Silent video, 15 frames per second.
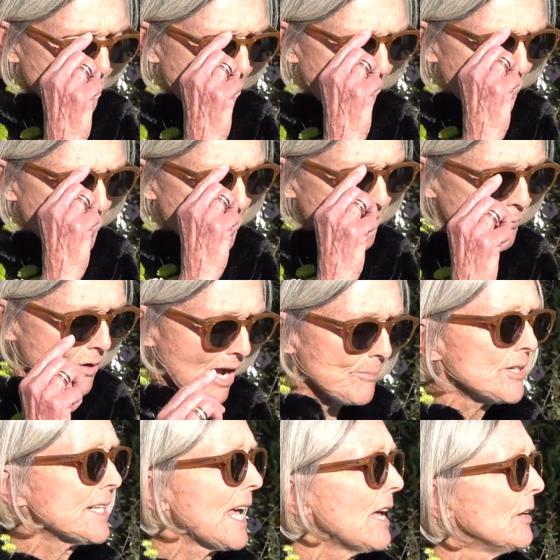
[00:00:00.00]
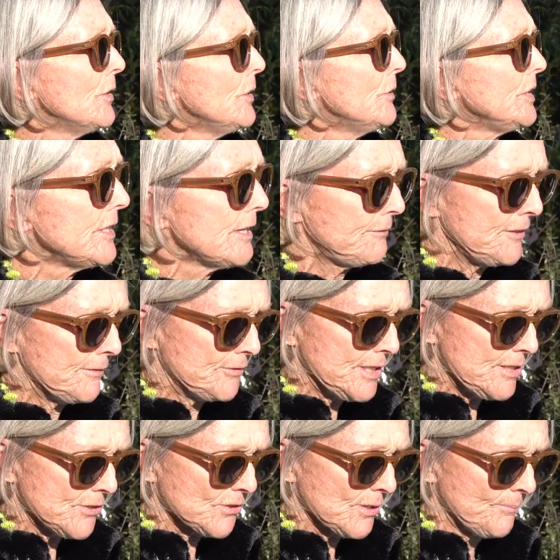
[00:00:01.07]
Candy, and Robin Calhoun
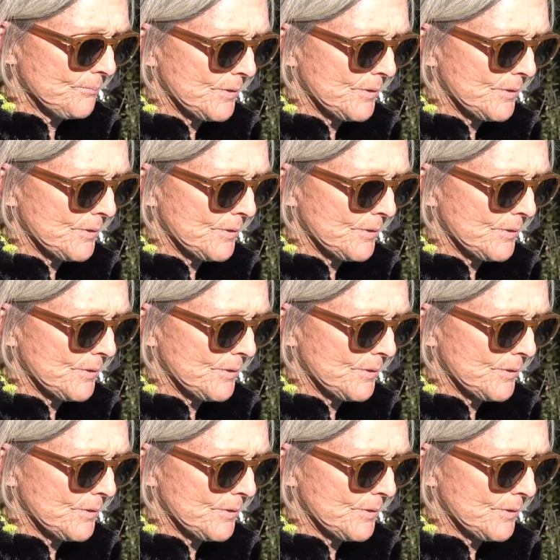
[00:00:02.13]
50s.